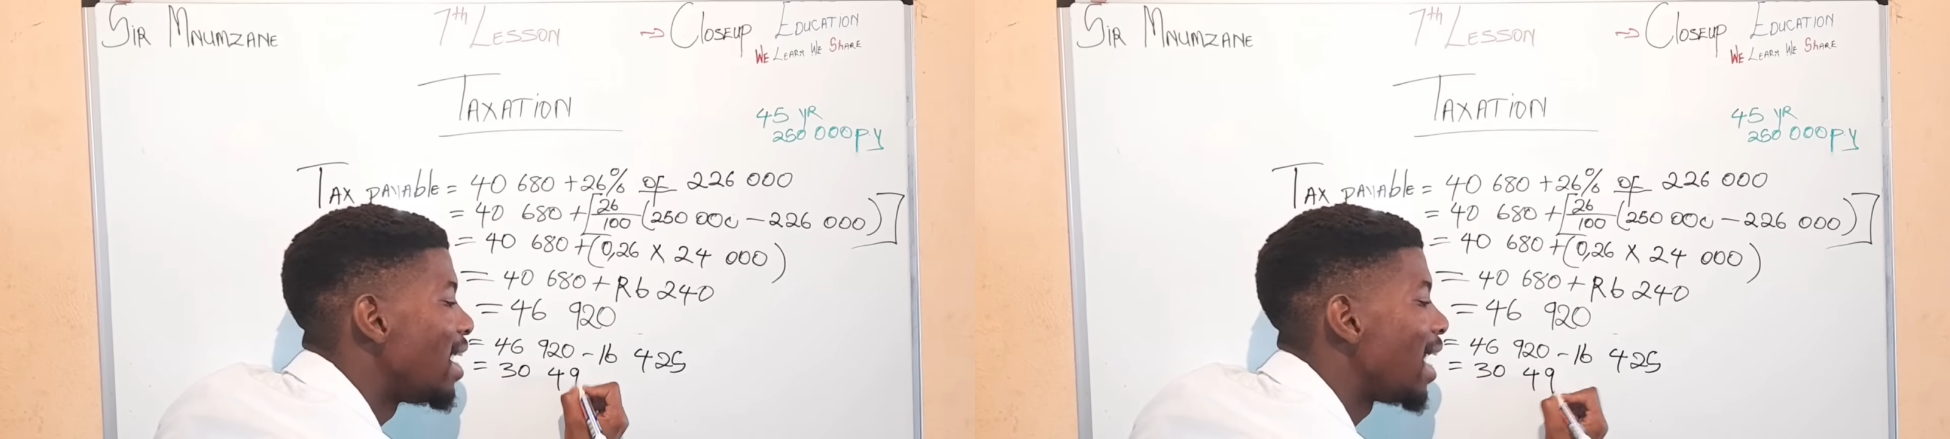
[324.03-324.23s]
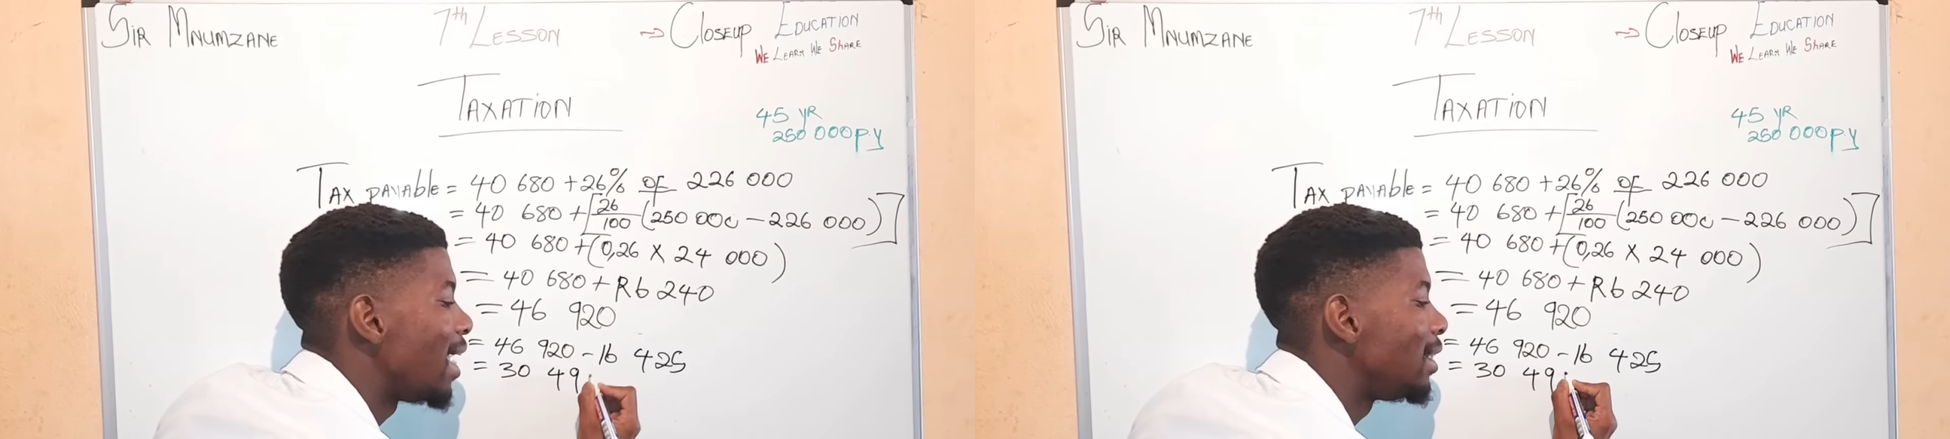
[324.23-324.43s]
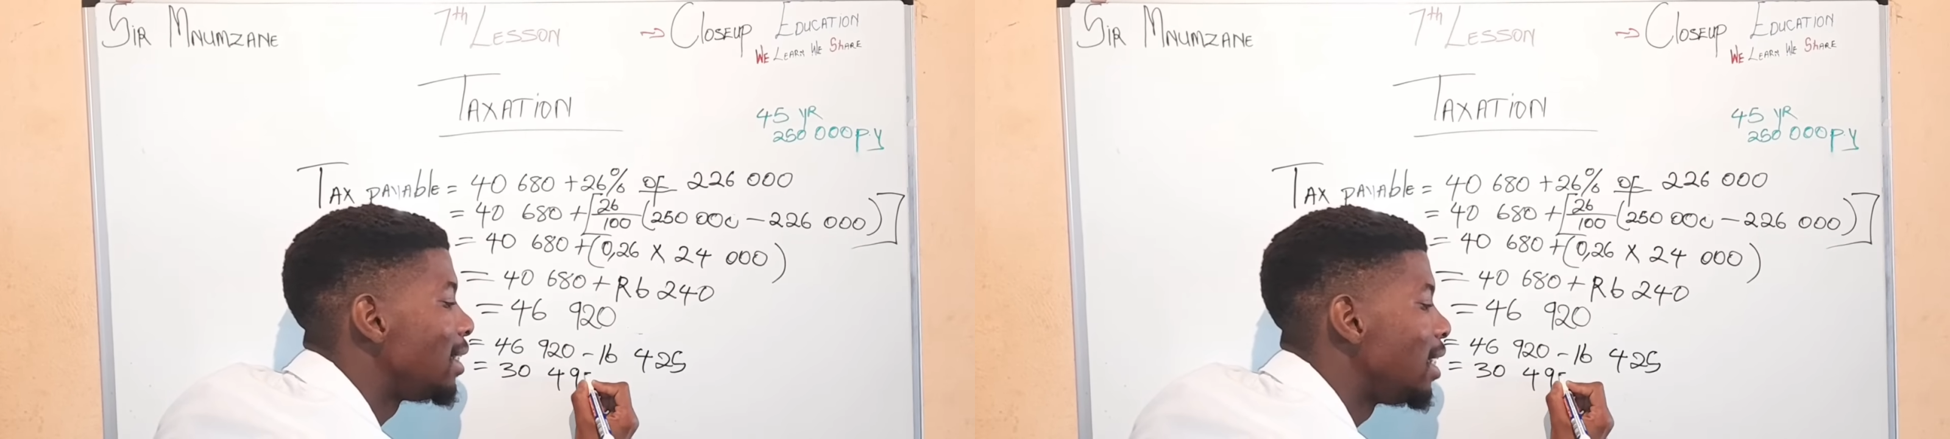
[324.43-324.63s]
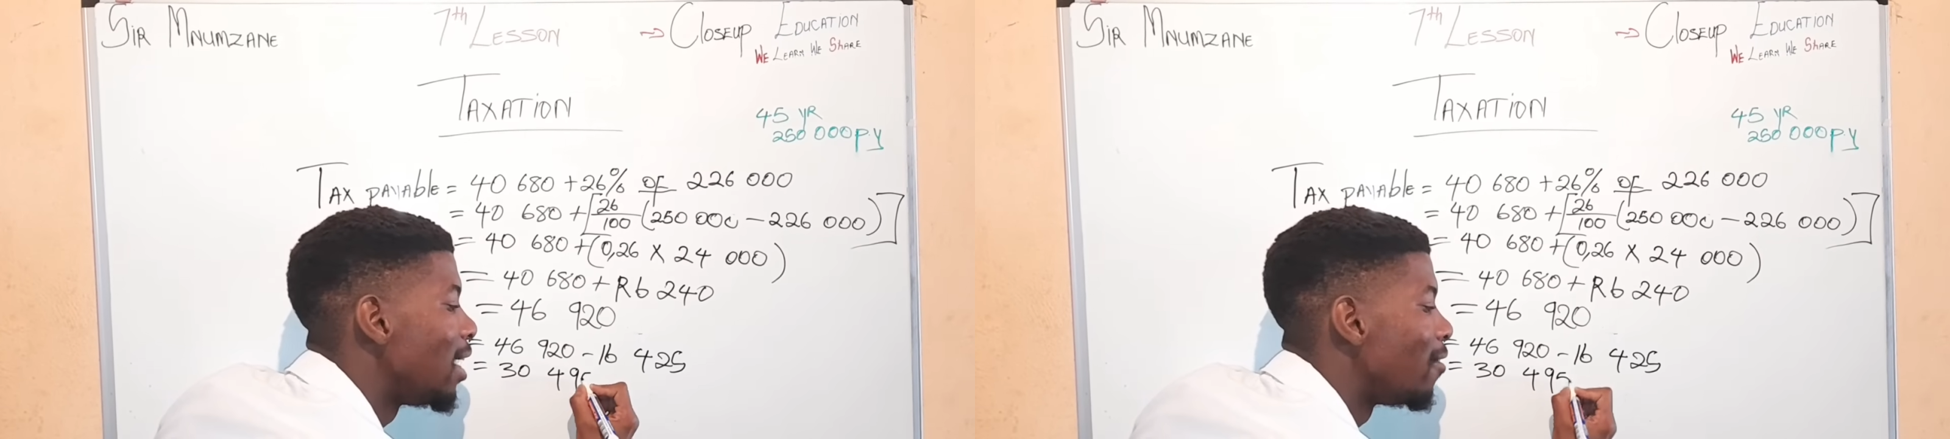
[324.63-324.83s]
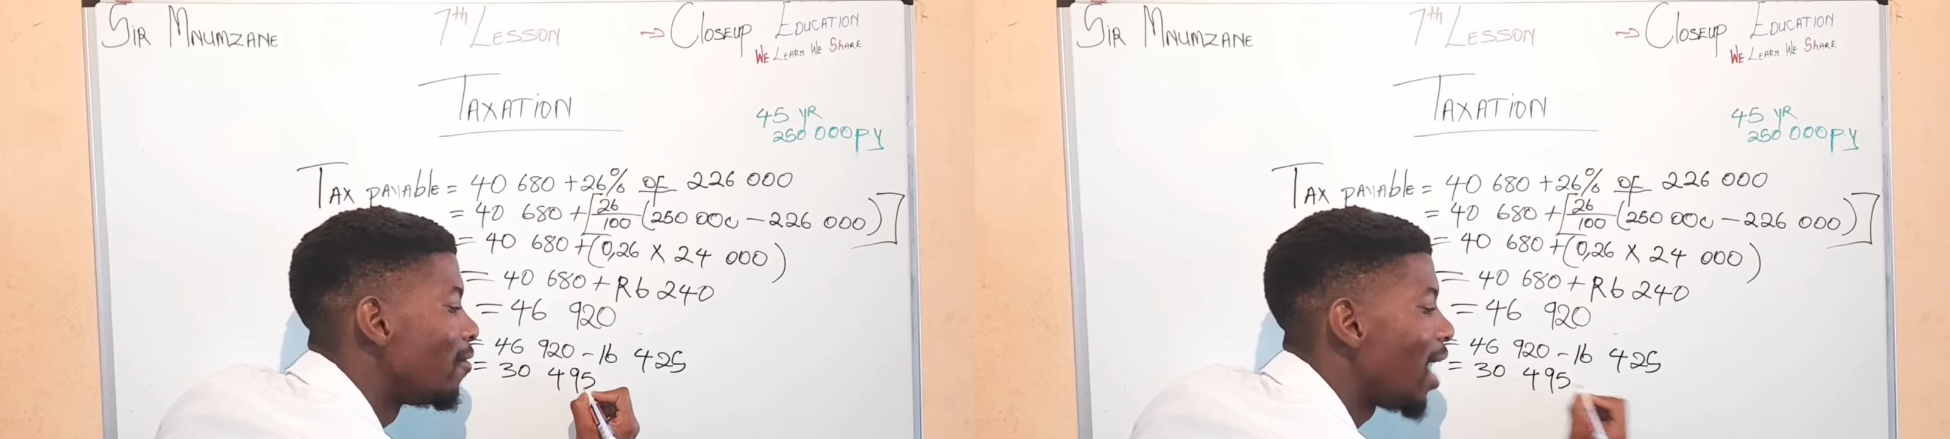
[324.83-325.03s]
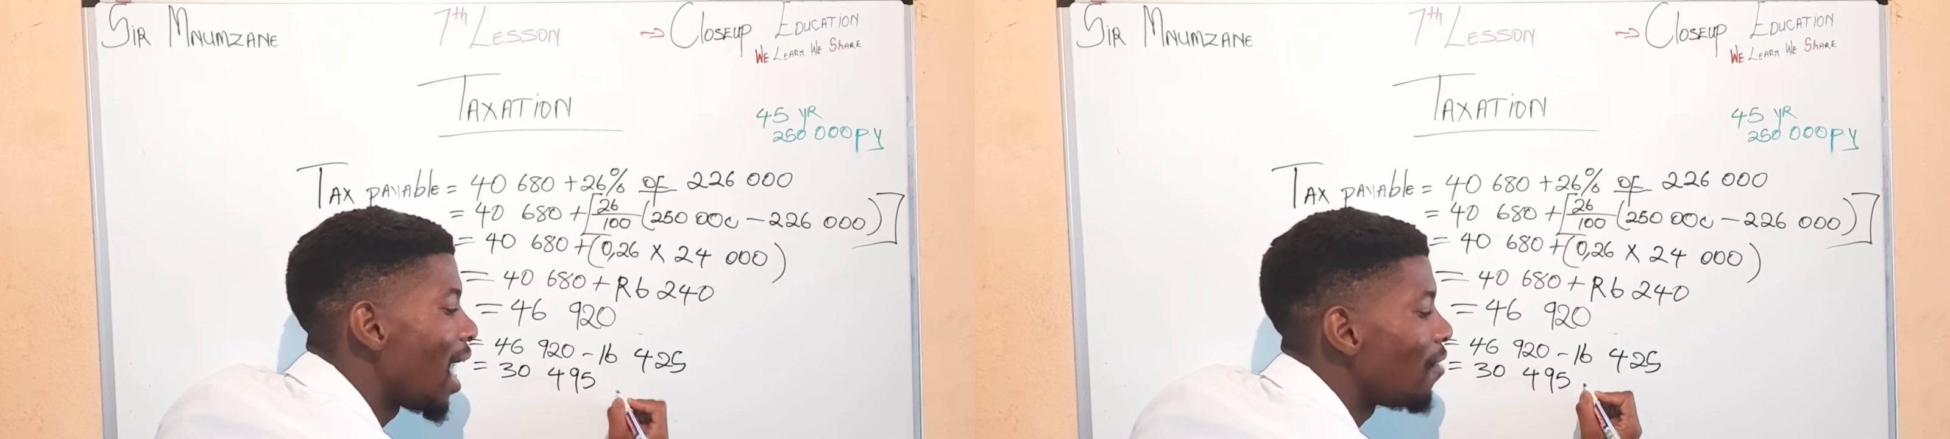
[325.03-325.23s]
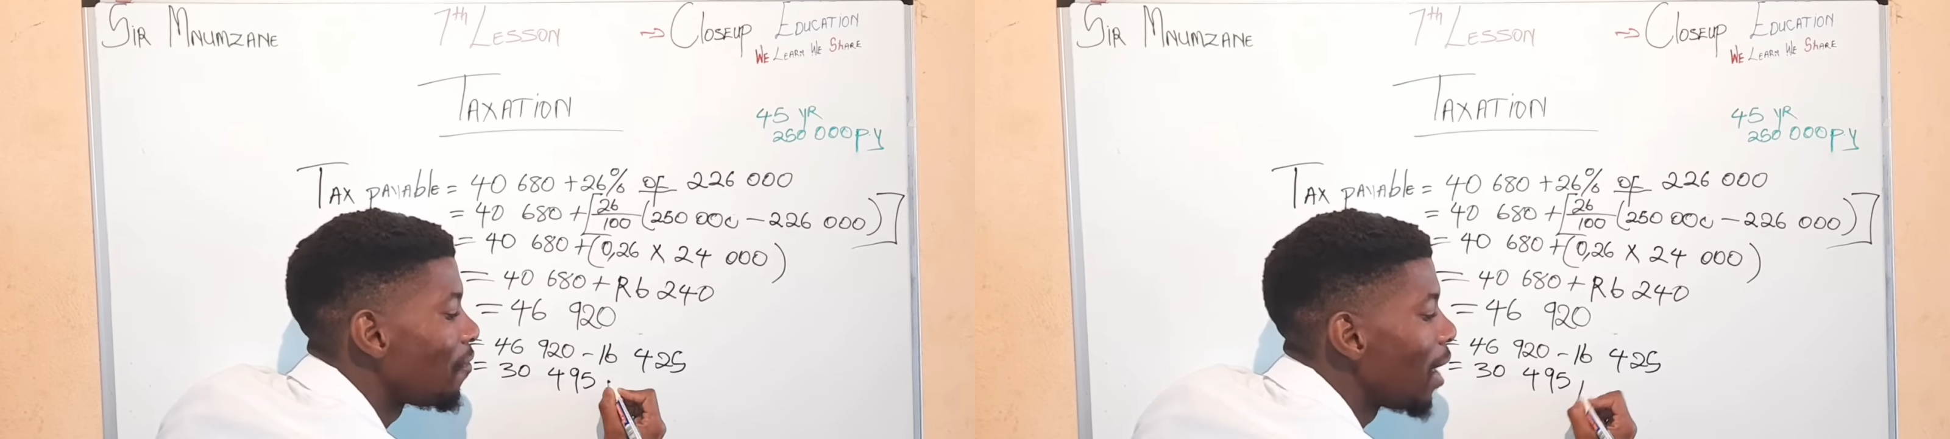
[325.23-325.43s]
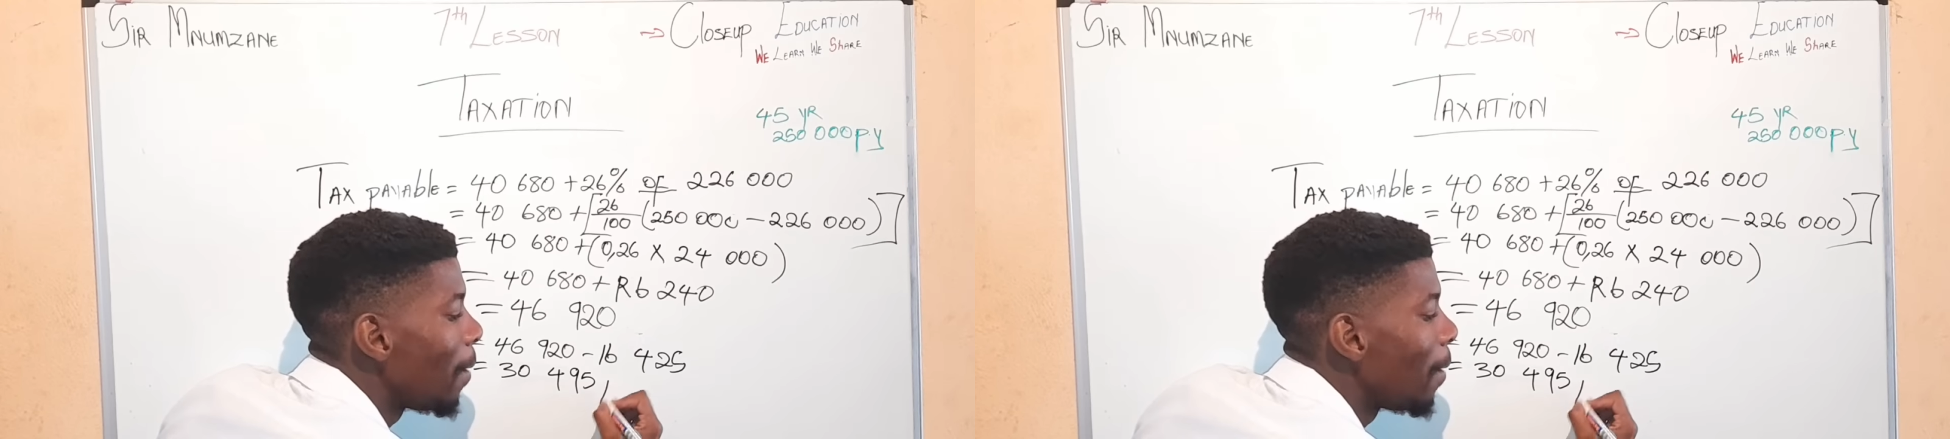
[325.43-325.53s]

ninety-five.